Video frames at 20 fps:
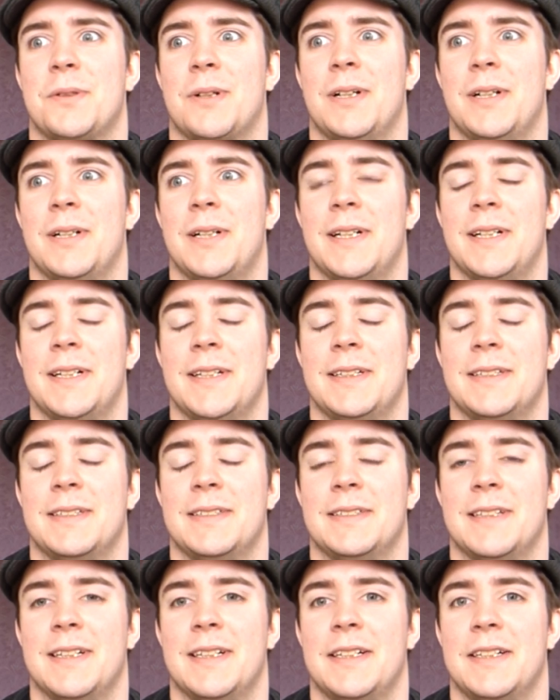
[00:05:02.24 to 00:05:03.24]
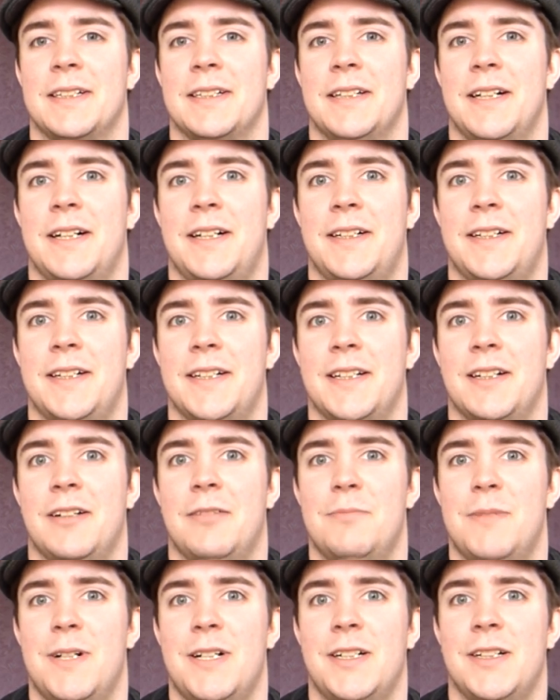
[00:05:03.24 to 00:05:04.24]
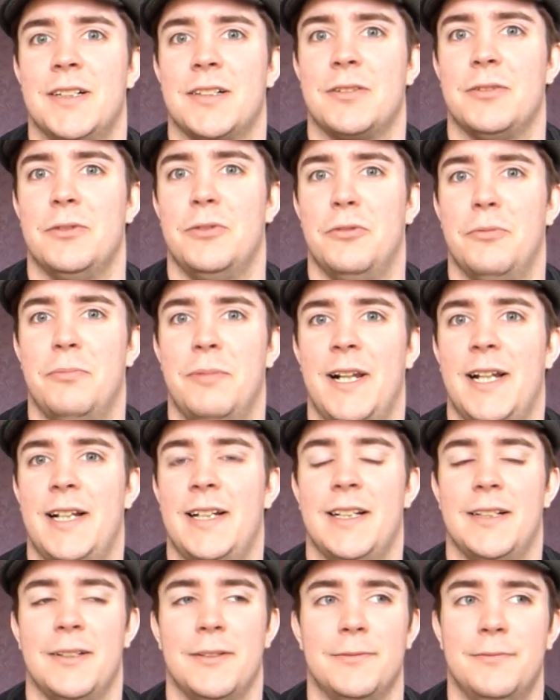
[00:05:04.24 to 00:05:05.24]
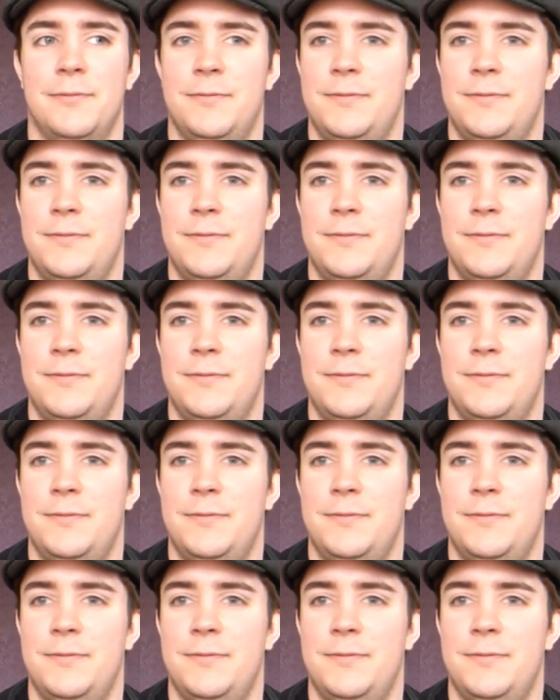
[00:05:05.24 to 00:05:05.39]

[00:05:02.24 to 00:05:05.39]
client and saying, "Hi, I'm Hardkore Blellow."